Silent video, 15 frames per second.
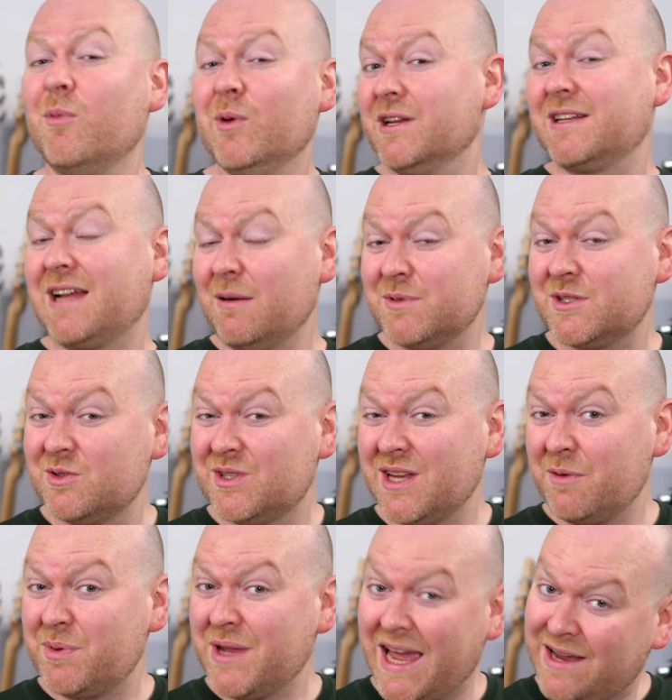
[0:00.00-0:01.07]
When it comes to
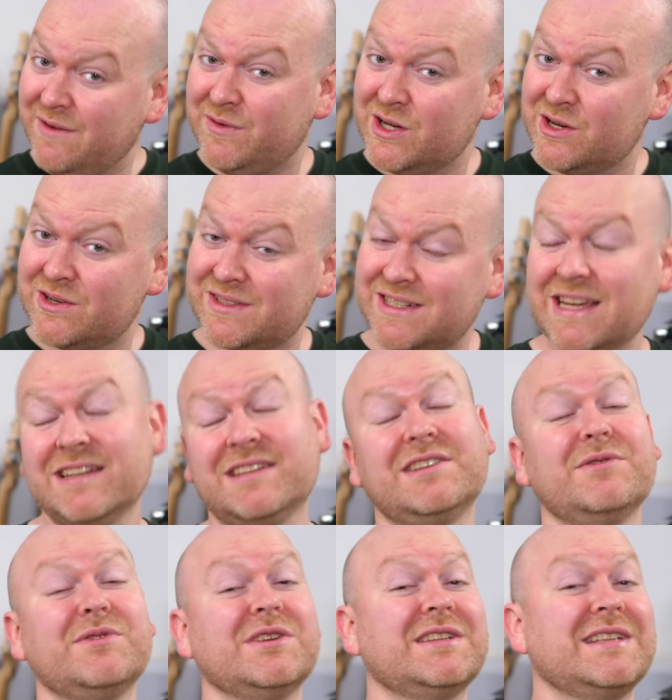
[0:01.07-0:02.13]
their behavior, there are
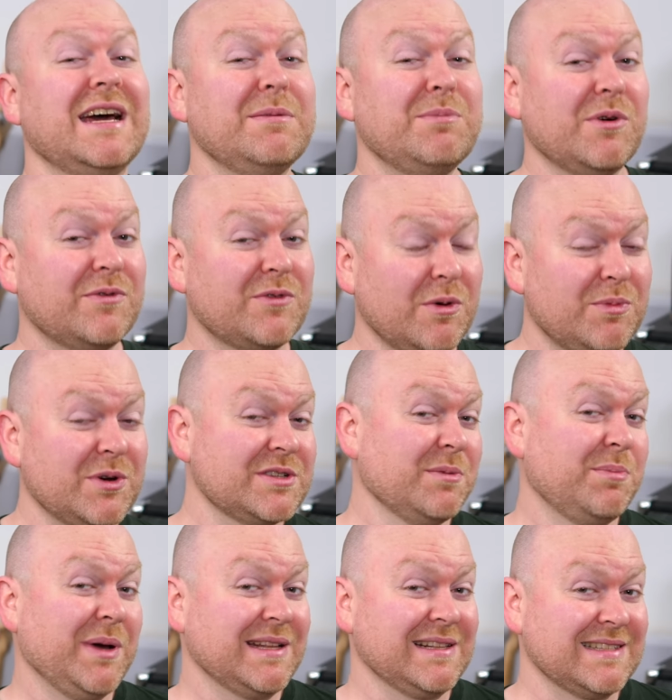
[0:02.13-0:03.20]
different type of compressor
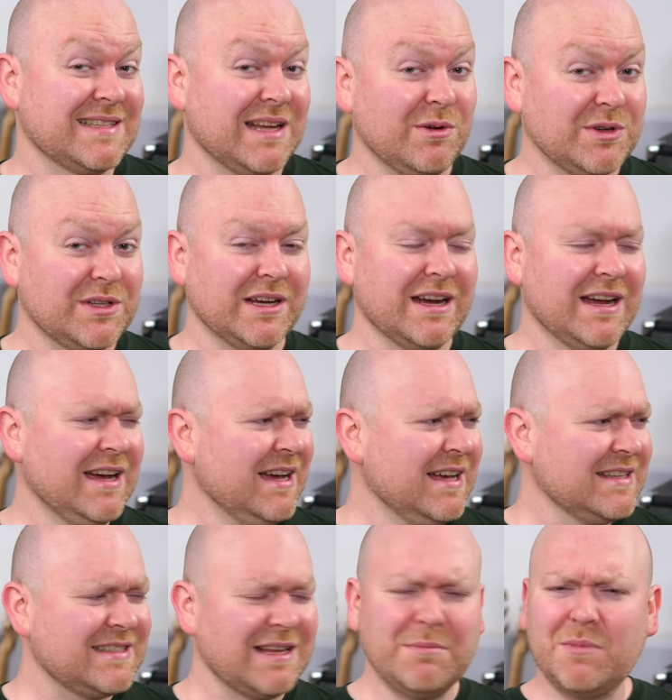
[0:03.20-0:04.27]
pedals out there.
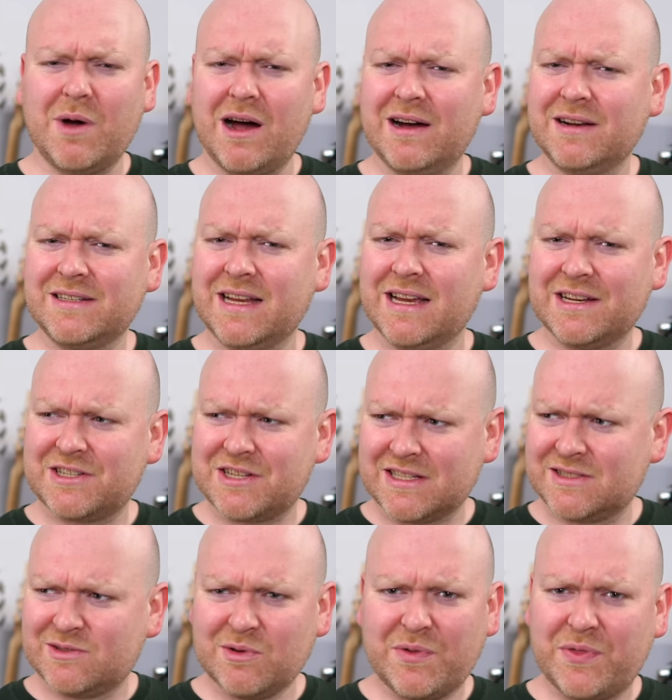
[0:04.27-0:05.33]
Some are there
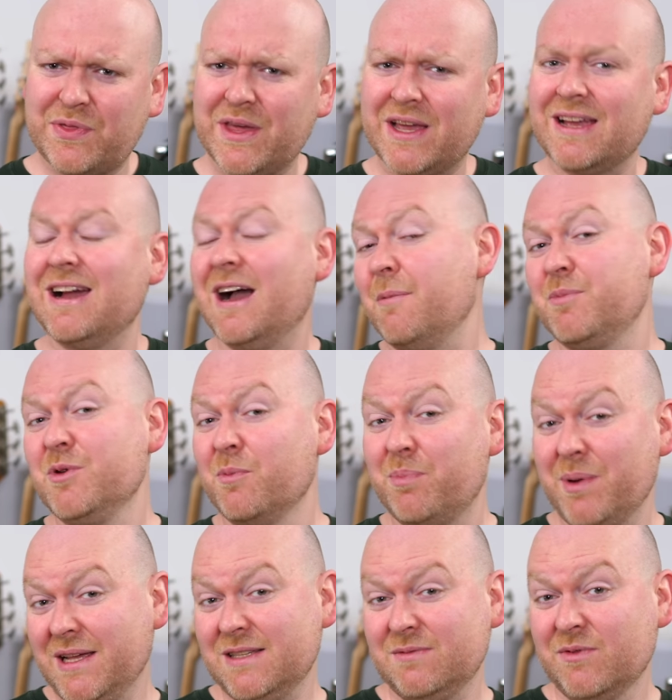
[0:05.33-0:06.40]
just to thicken up your
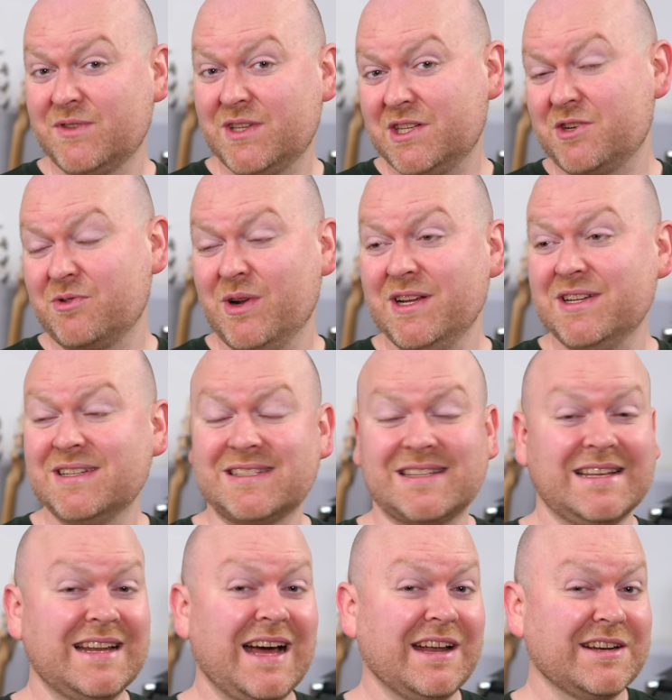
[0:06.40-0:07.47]
bass with saturations
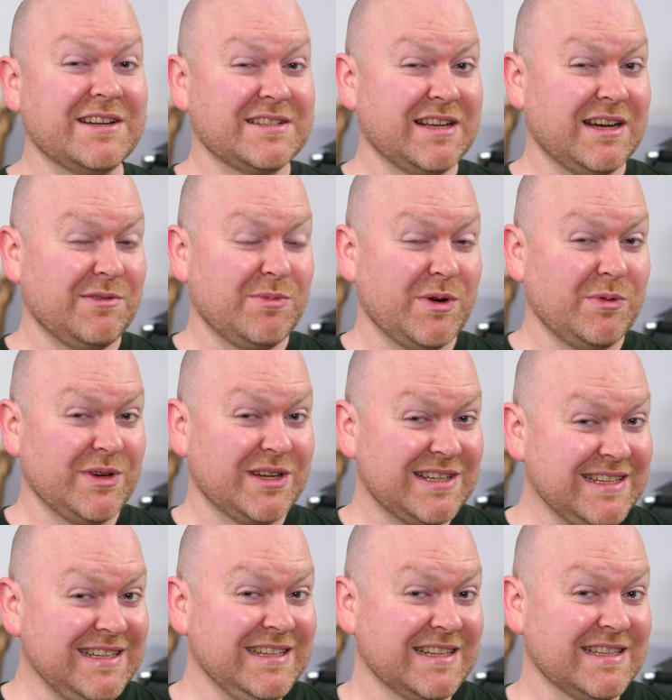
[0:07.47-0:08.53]
and others are very
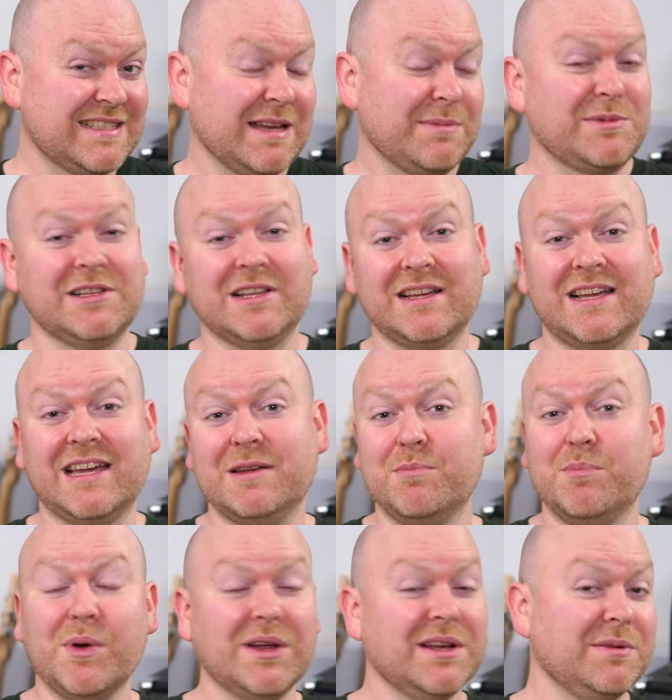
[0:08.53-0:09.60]
clean and subtle and can
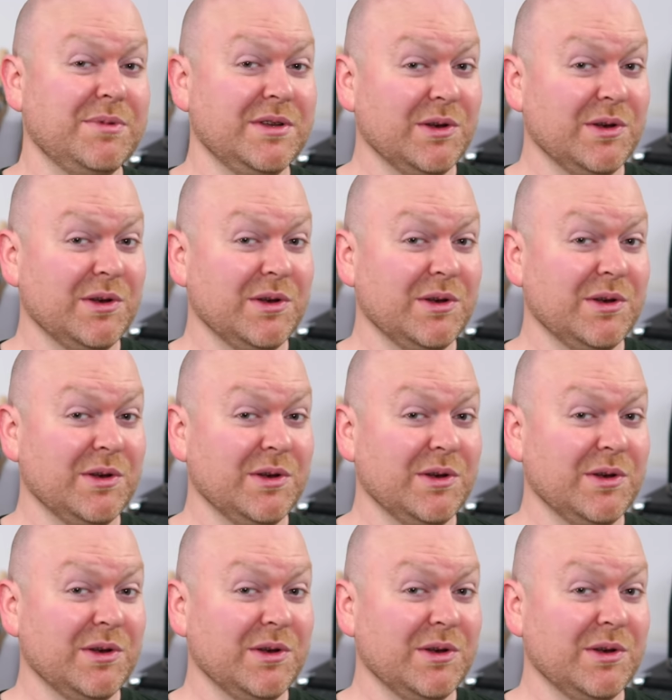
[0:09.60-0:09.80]
barely be